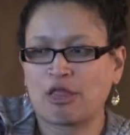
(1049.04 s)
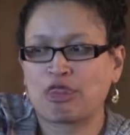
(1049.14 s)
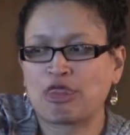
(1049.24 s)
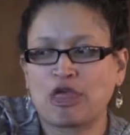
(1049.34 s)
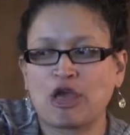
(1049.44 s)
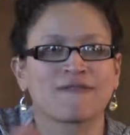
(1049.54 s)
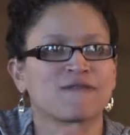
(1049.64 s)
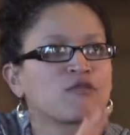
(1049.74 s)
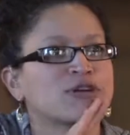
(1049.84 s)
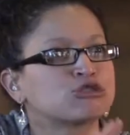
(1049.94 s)
seen this
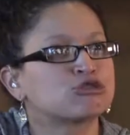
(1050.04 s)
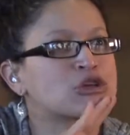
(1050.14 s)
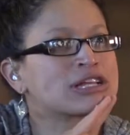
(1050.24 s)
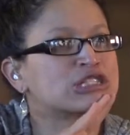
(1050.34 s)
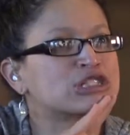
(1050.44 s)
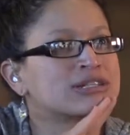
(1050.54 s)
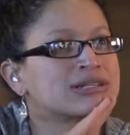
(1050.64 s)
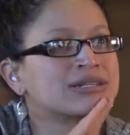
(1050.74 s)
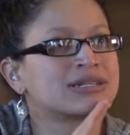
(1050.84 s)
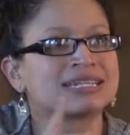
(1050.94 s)
happen many times,
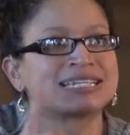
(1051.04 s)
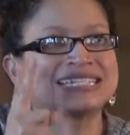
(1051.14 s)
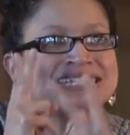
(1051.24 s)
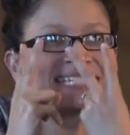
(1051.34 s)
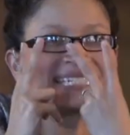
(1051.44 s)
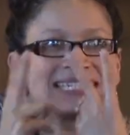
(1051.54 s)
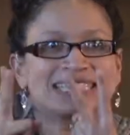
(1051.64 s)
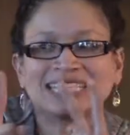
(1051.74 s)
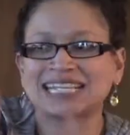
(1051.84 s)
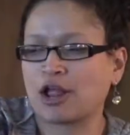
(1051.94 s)
seen deaf
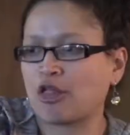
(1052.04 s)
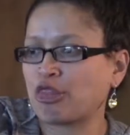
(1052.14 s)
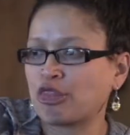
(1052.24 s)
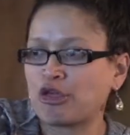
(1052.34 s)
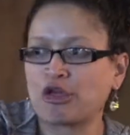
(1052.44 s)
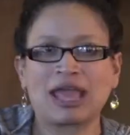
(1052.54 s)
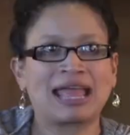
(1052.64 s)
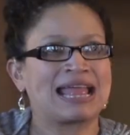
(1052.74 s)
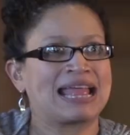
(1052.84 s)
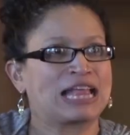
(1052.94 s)
victims be
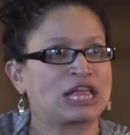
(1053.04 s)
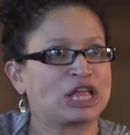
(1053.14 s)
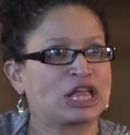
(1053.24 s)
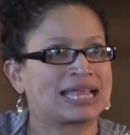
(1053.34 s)
frustrated,